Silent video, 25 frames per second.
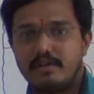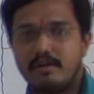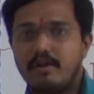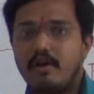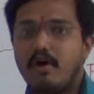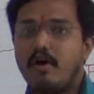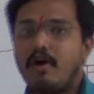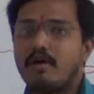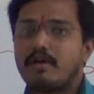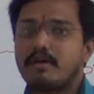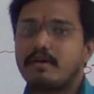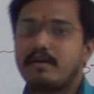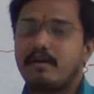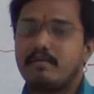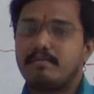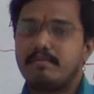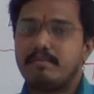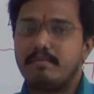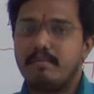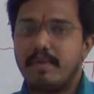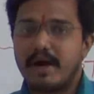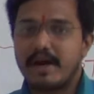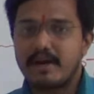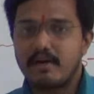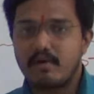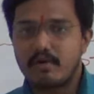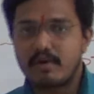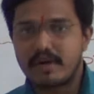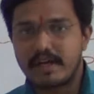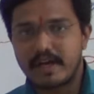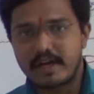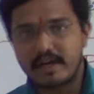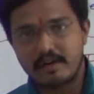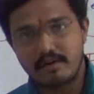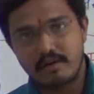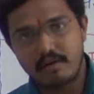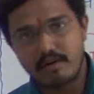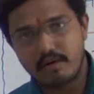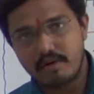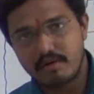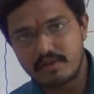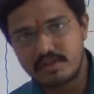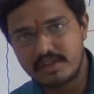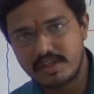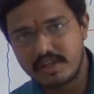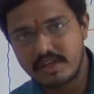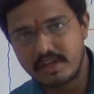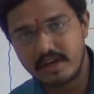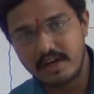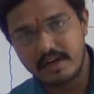lot of
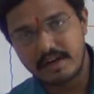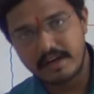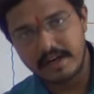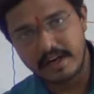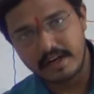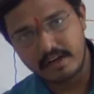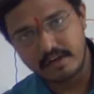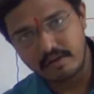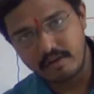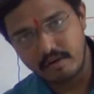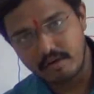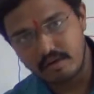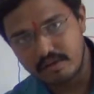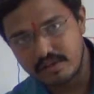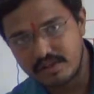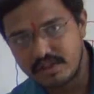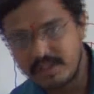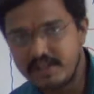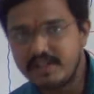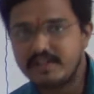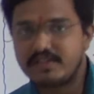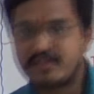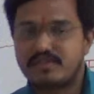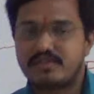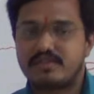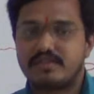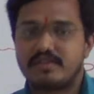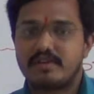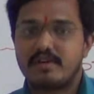biotechnological technologies